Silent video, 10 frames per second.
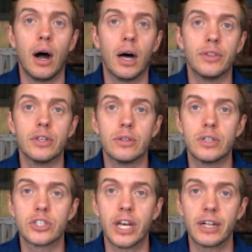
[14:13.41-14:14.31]
on
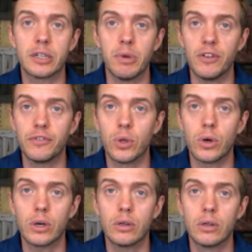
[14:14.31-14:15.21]
the Senate committee
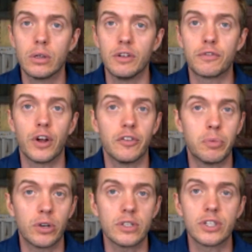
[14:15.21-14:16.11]
floor in front
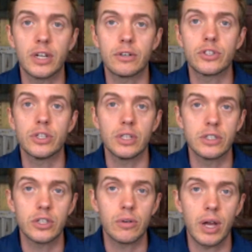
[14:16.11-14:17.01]
of Bernie Sanders and
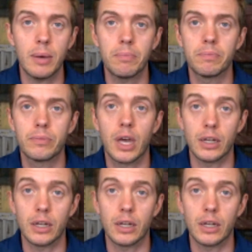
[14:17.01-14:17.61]
Lindsey Graham,